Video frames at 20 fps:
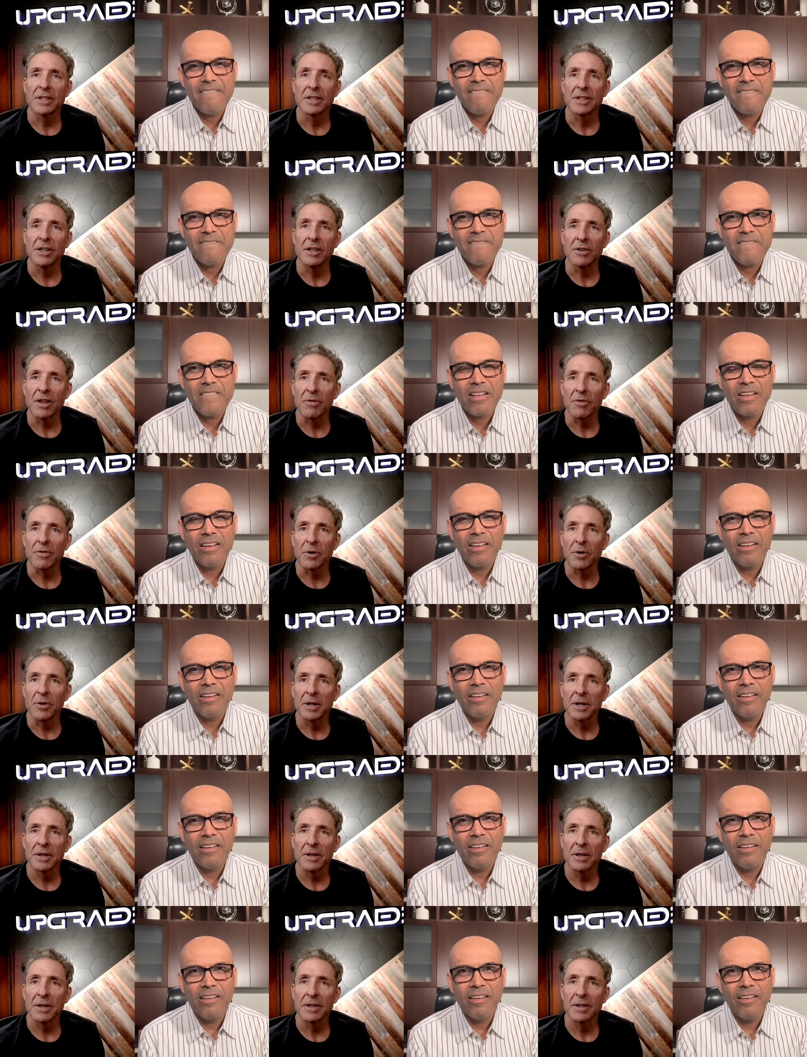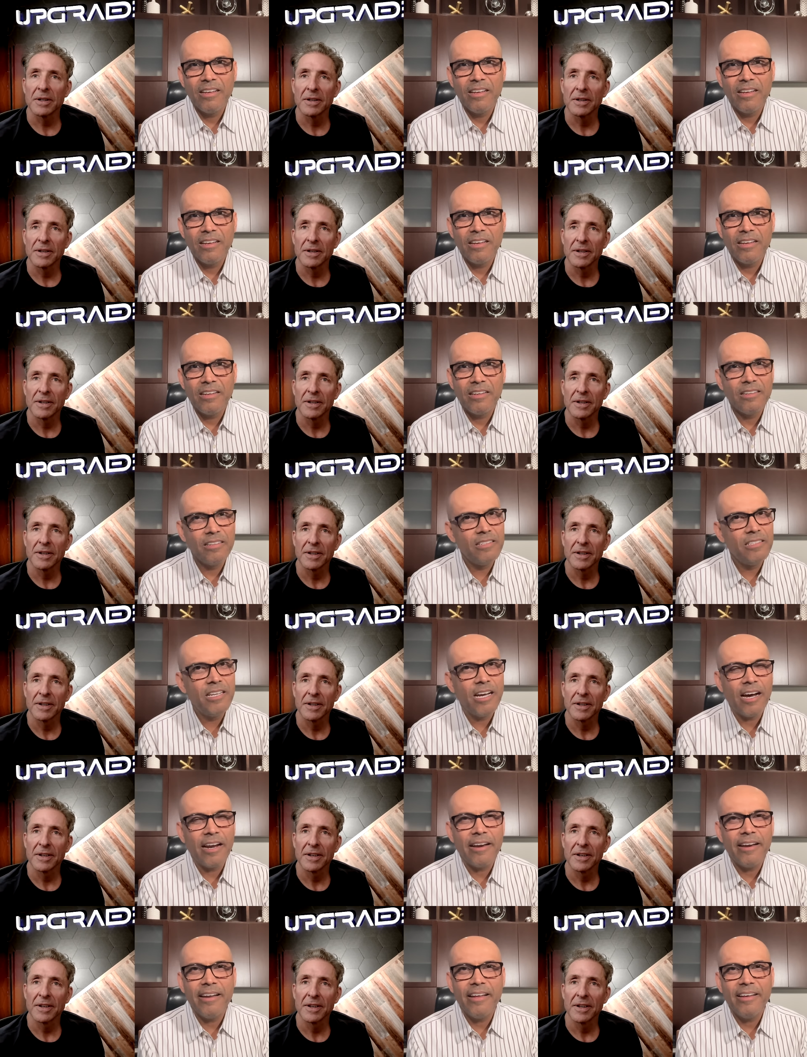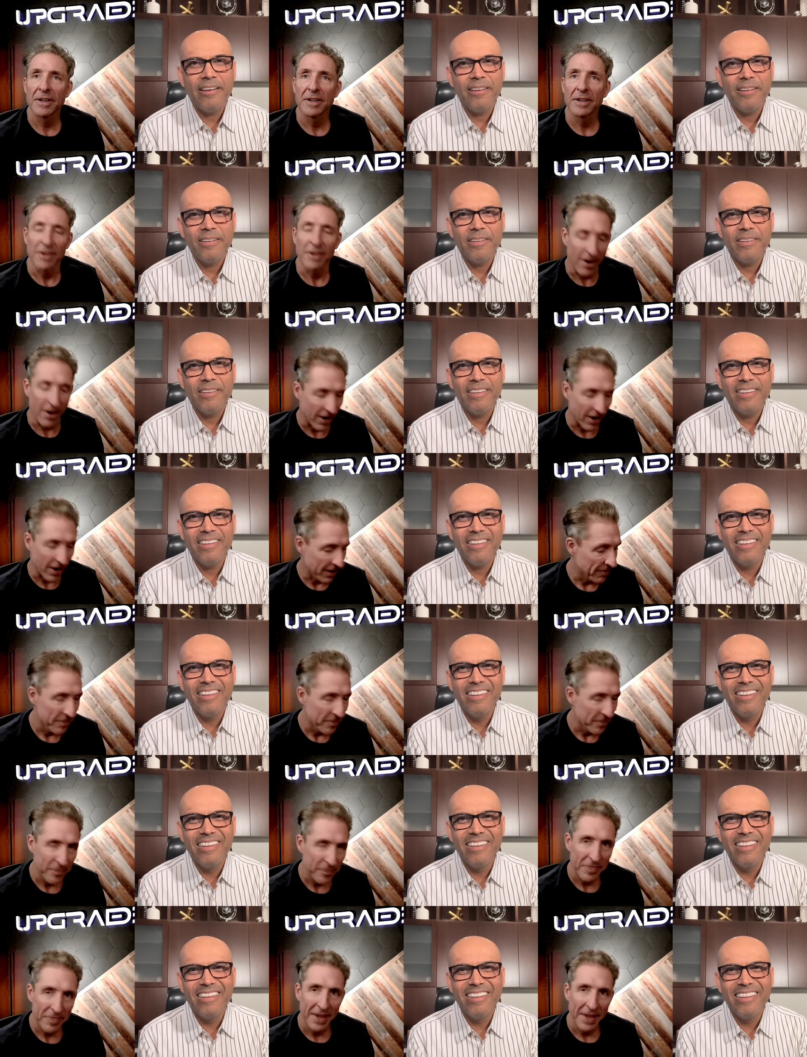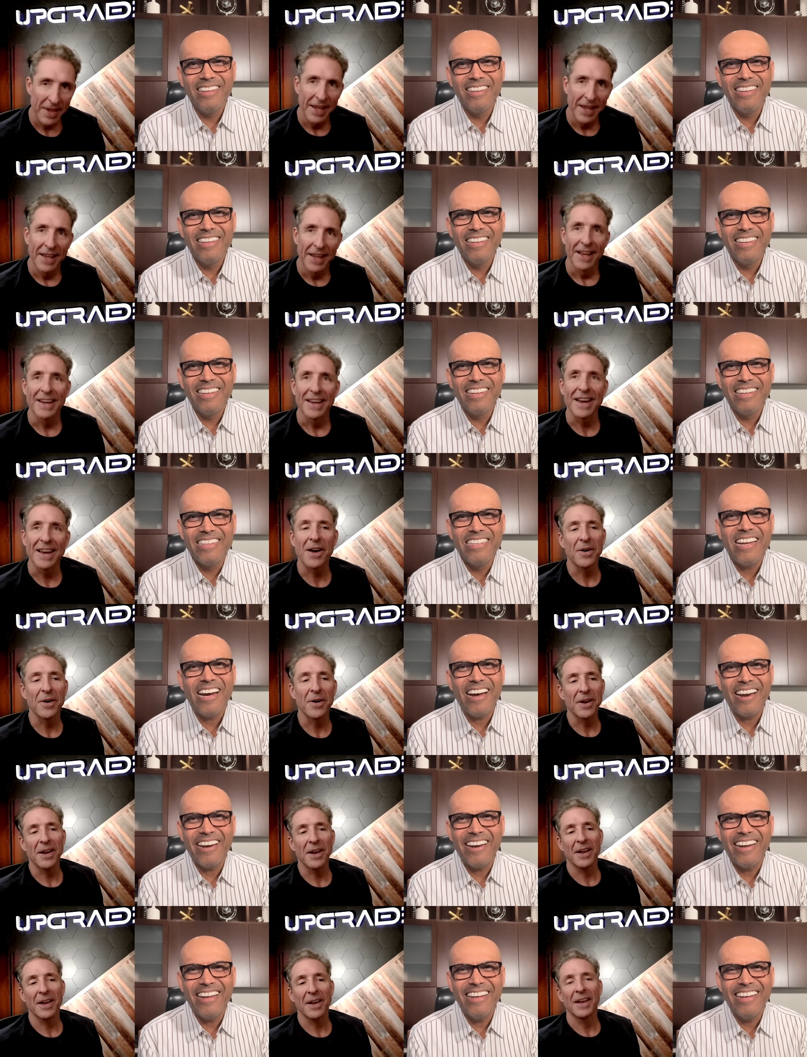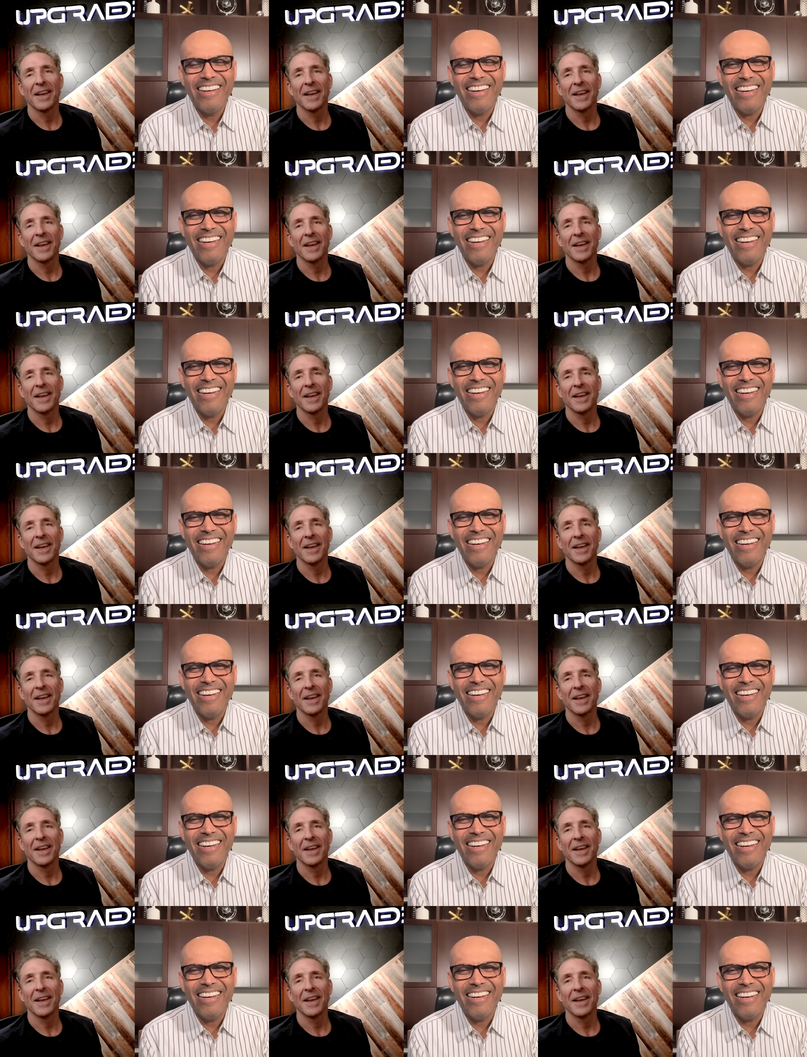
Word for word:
Speaker 1: Can you do that for me? Done. All right. Now, done.